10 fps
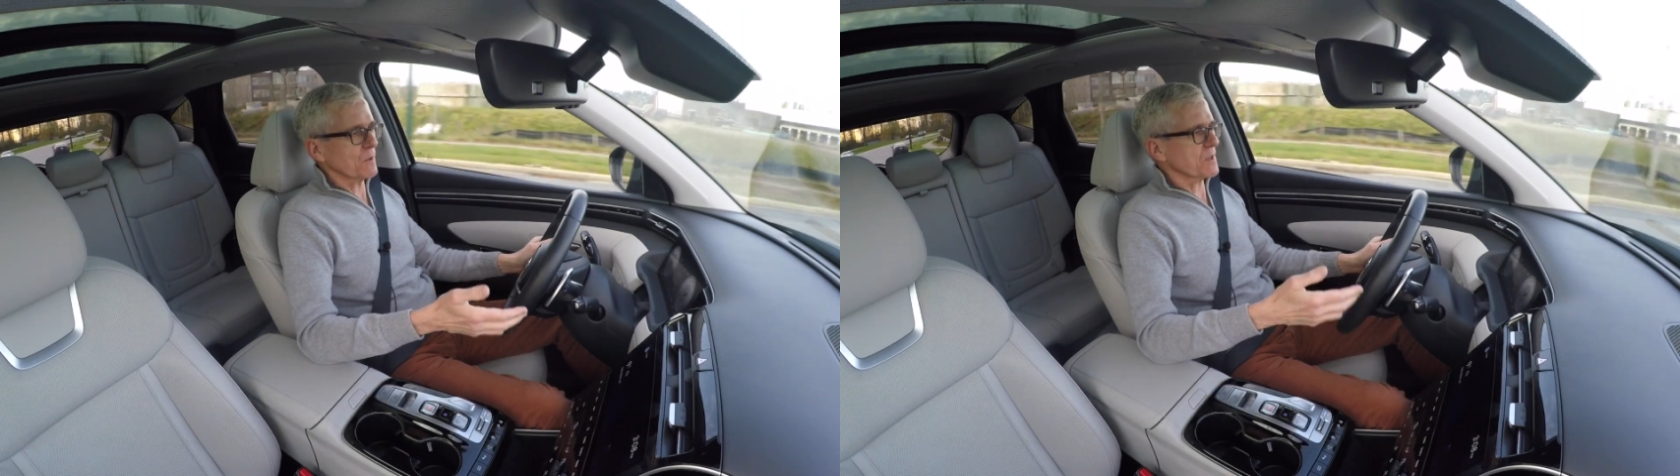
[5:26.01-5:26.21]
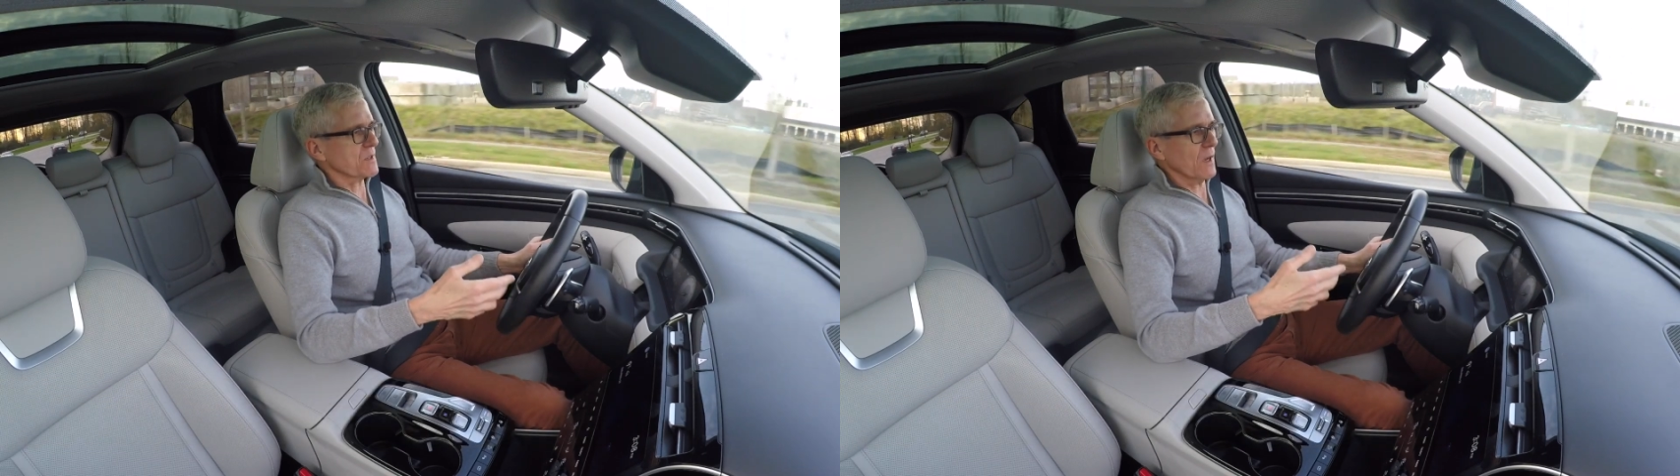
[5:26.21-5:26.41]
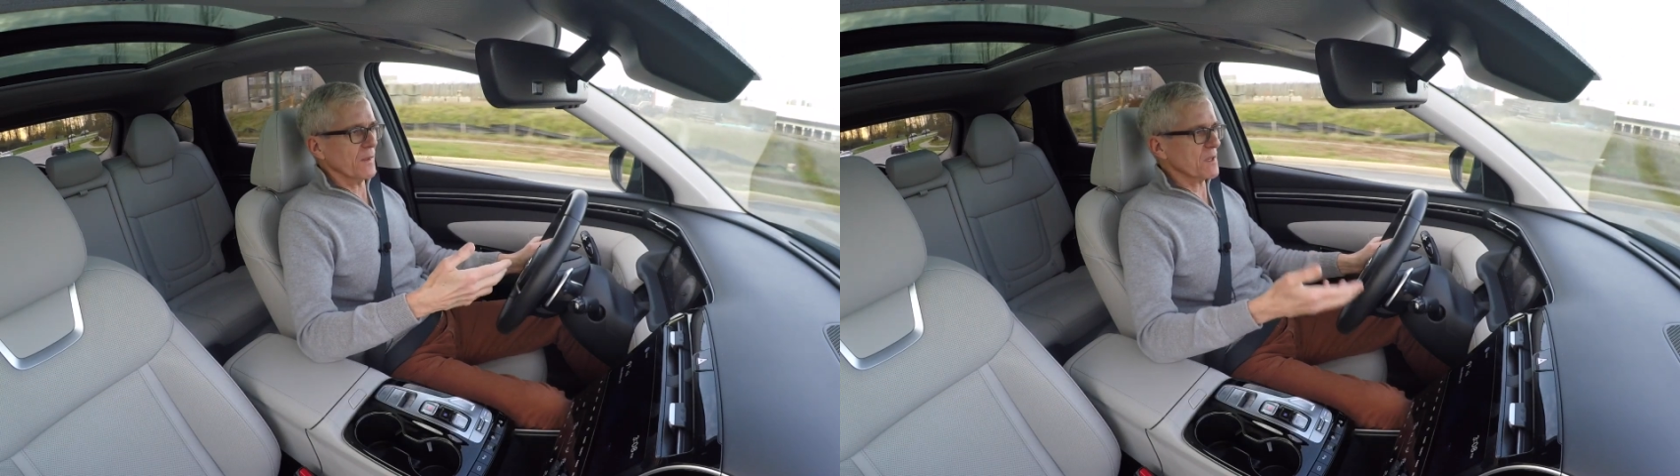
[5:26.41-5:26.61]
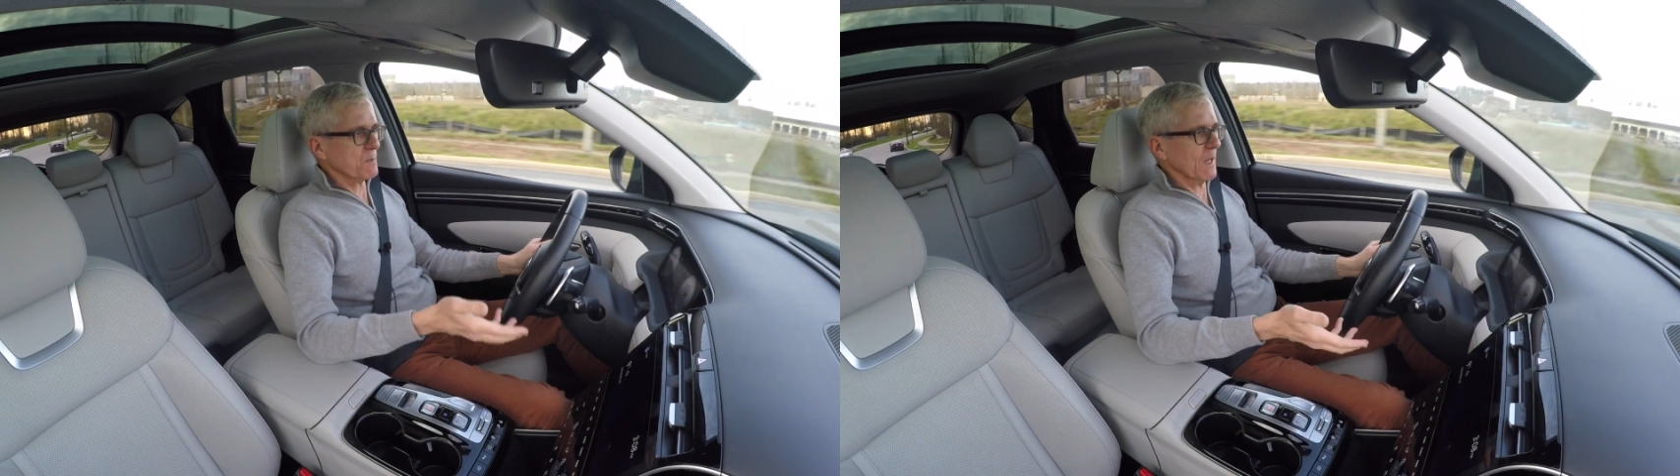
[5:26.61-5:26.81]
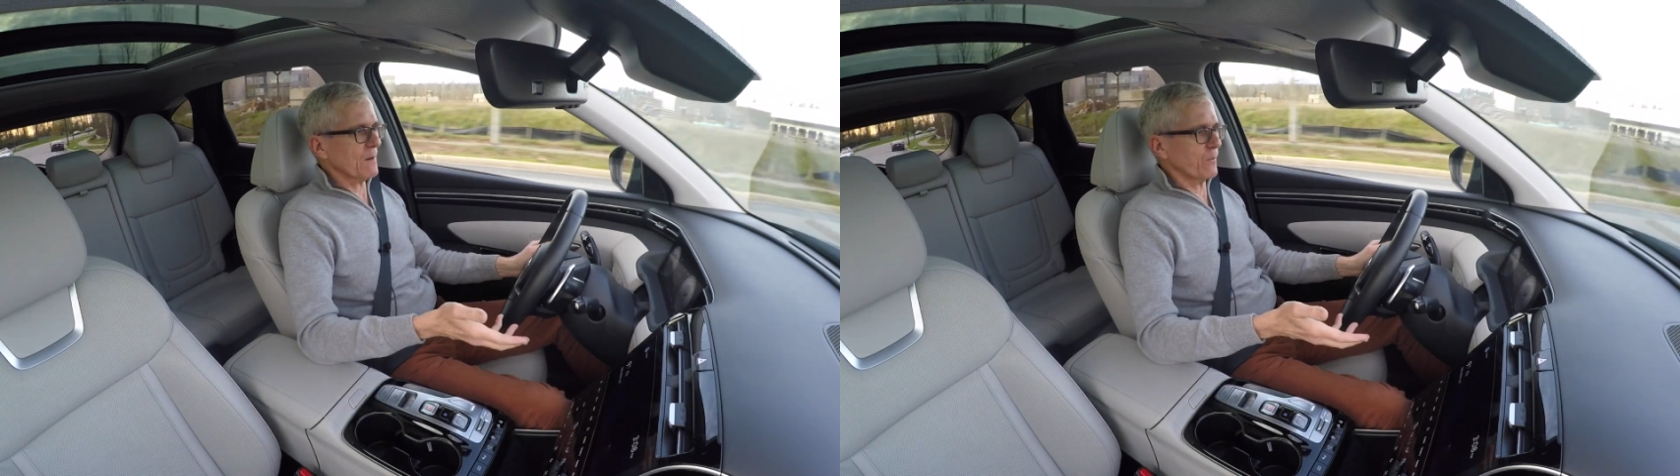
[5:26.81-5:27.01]
which is on this
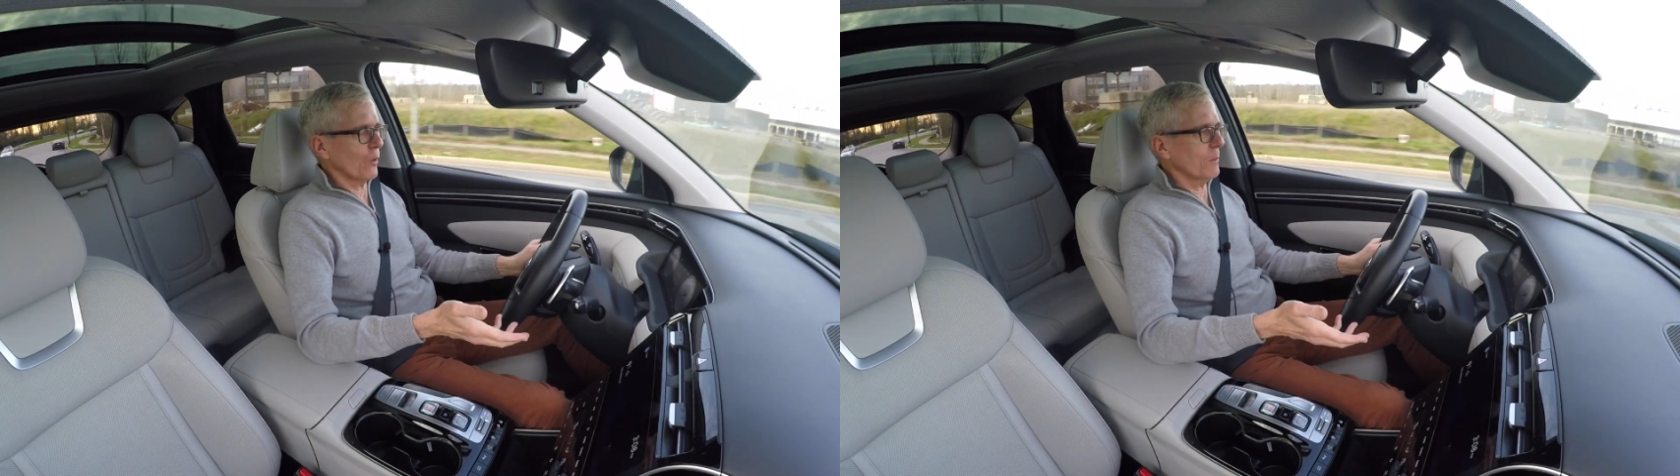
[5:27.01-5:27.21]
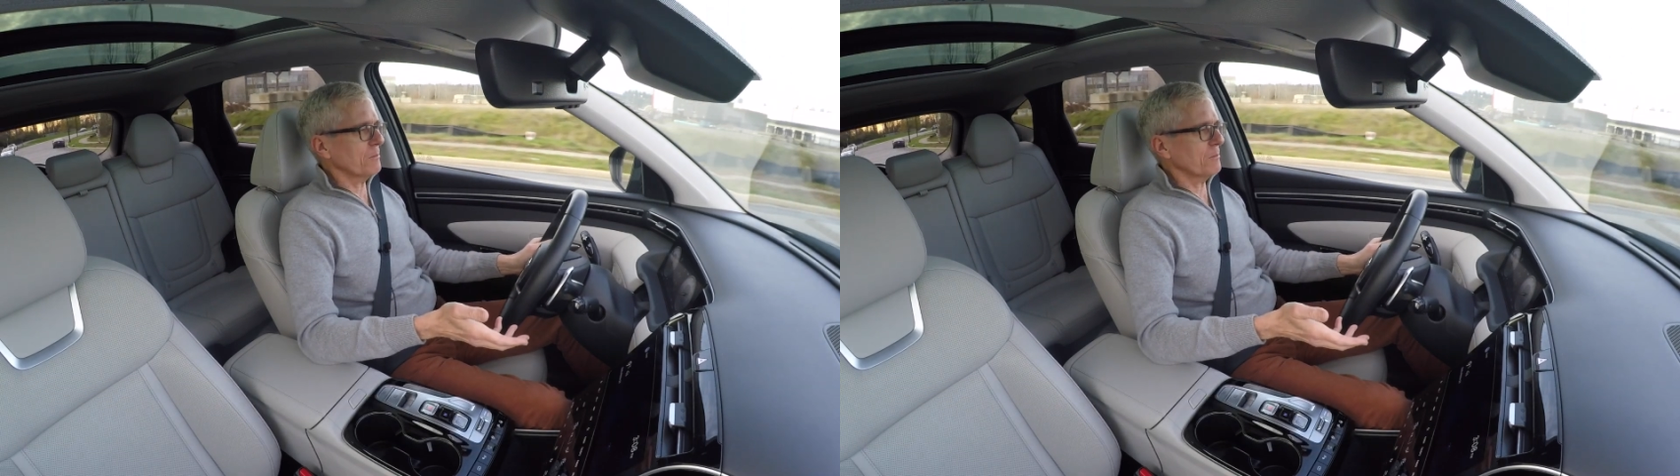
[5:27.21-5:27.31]
platform.